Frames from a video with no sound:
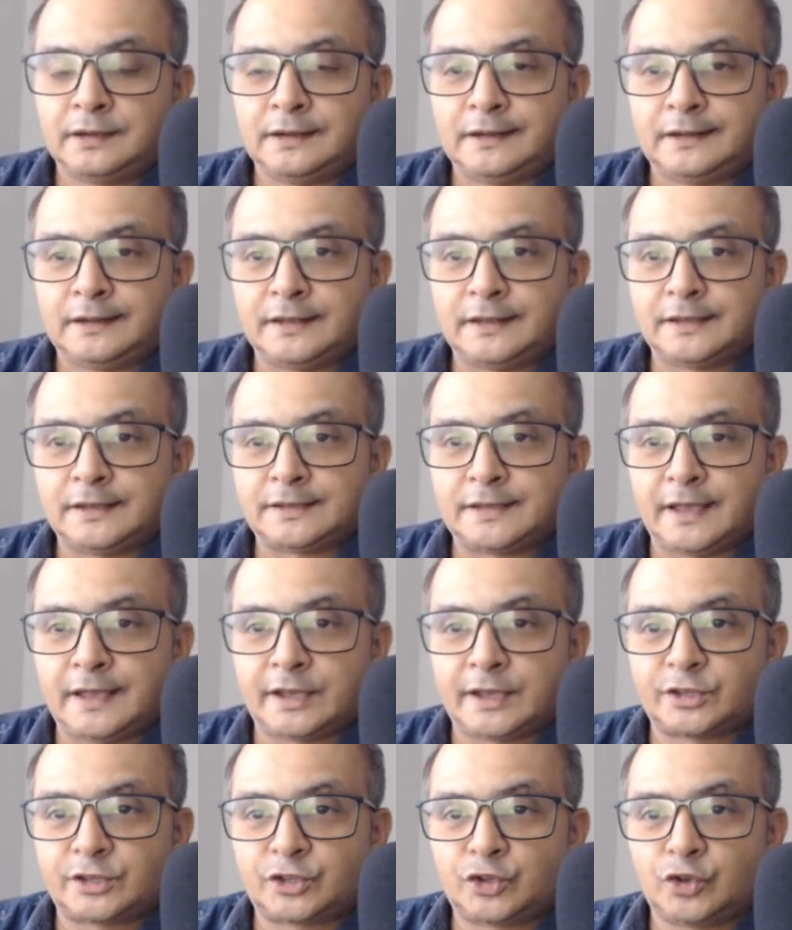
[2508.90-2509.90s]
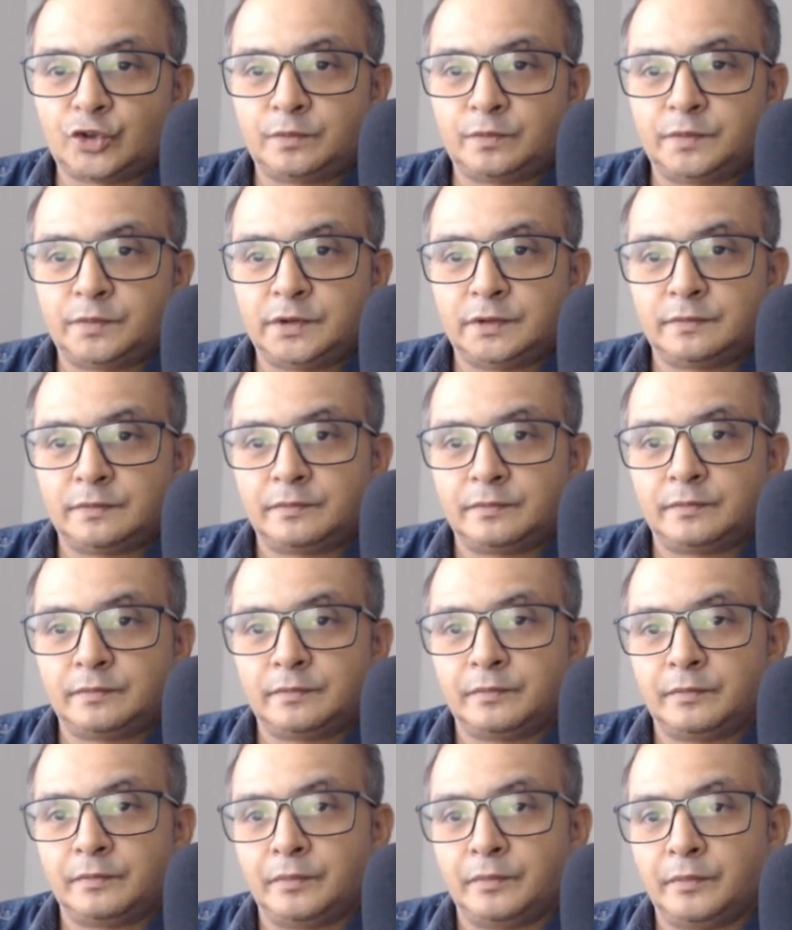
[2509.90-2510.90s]
this x cubed
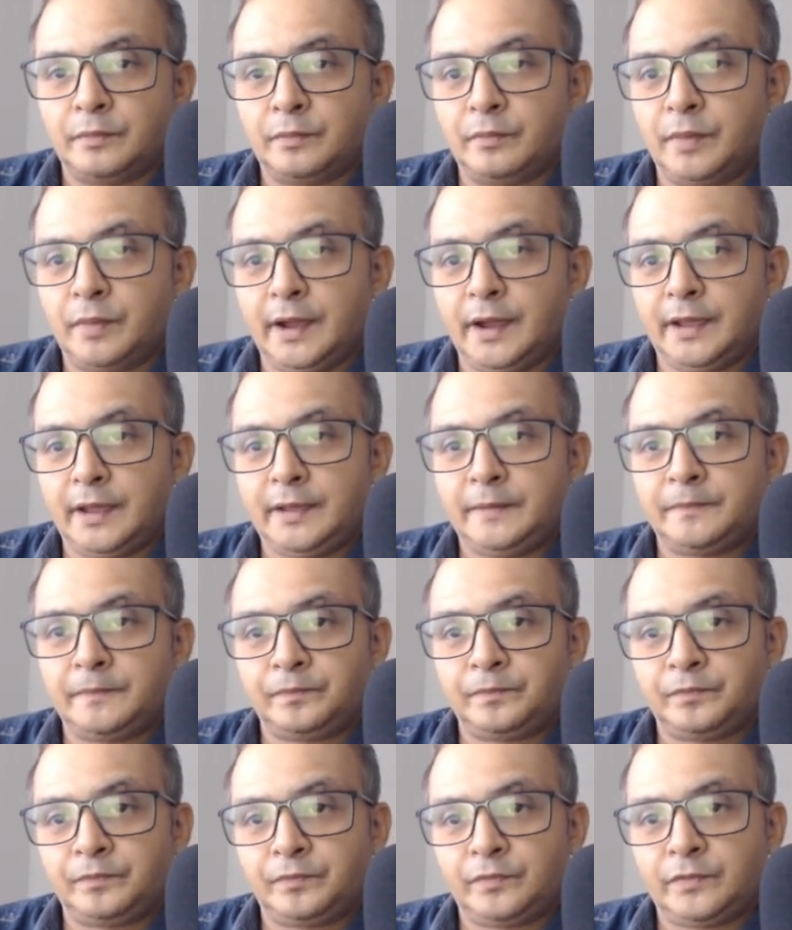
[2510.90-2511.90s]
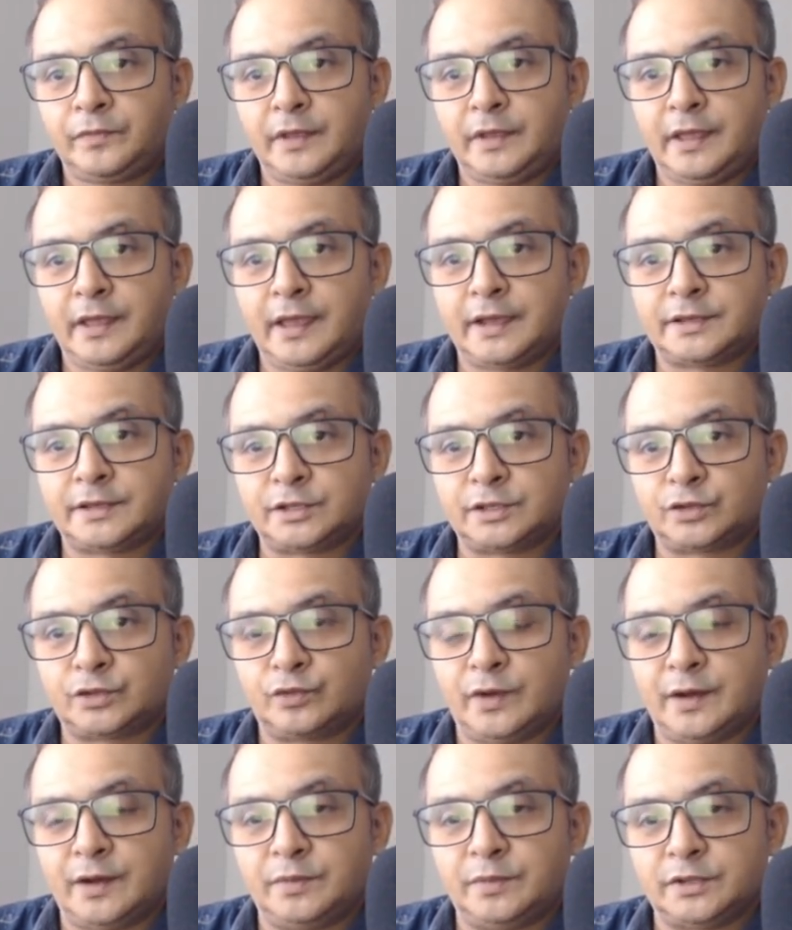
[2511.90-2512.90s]
by x
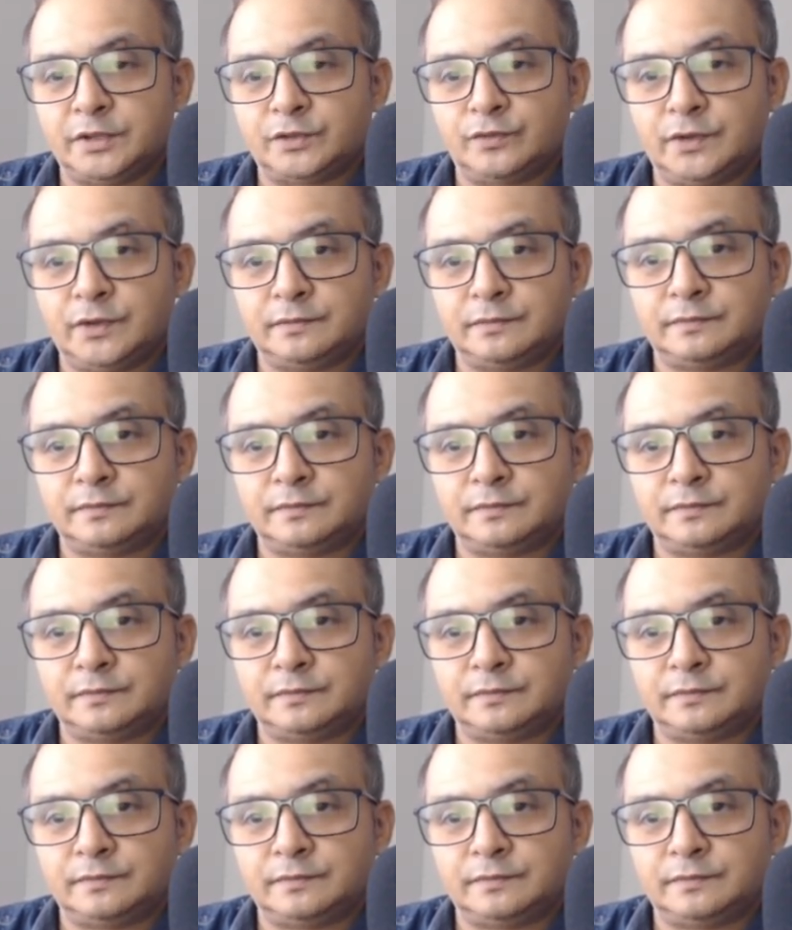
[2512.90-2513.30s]
squared plus 1.